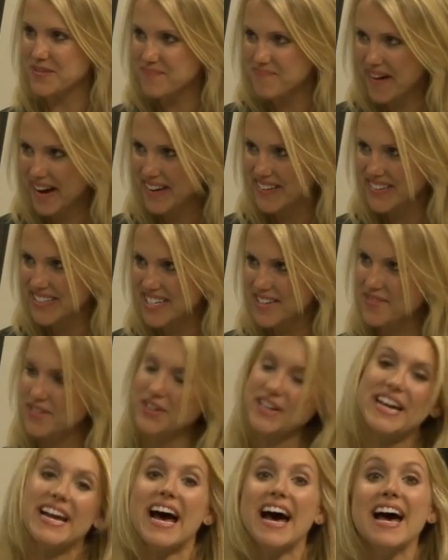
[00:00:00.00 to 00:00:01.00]
Michael
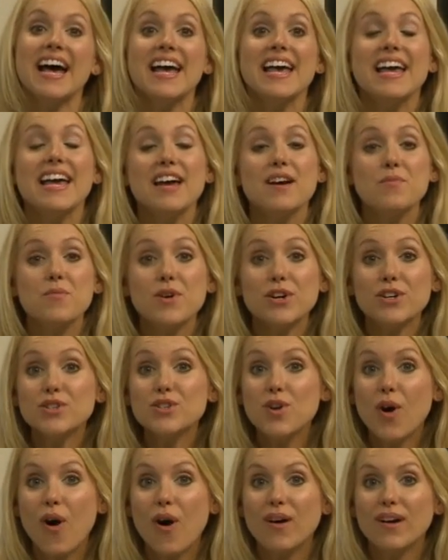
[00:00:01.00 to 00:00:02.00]
DiMaria, and we're
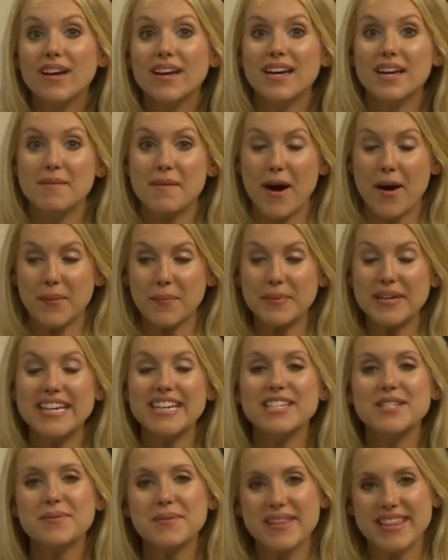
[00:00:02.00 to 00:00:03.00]
talking about
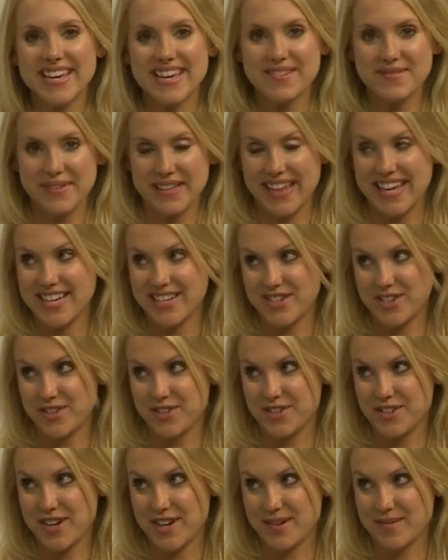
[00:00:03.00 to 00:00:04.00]
peace within
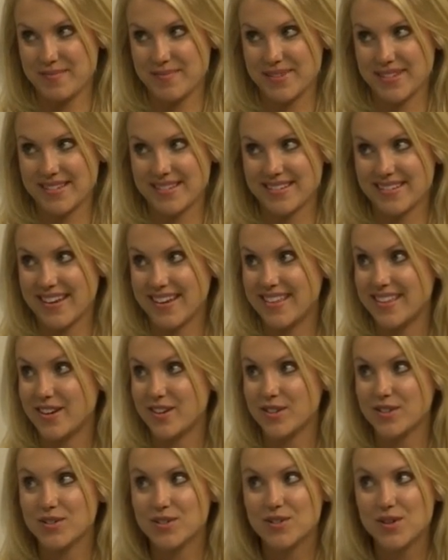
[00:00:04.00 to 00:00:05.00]
relationships. And
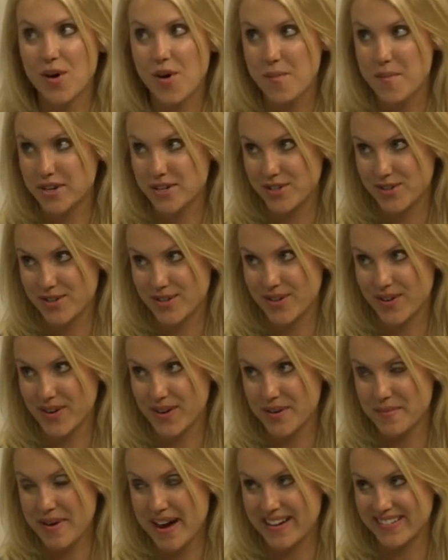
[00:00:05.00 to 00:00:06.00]
there is so much to
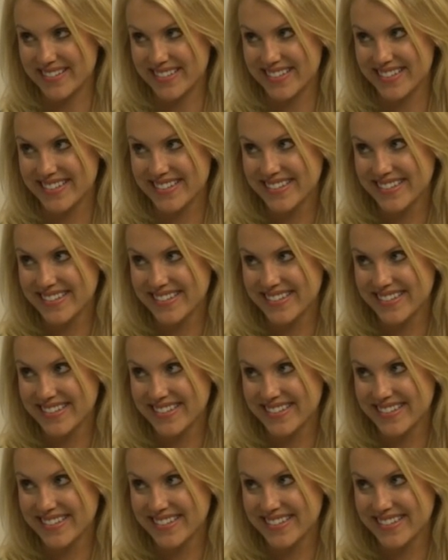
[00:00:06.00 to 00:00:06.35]
talk about.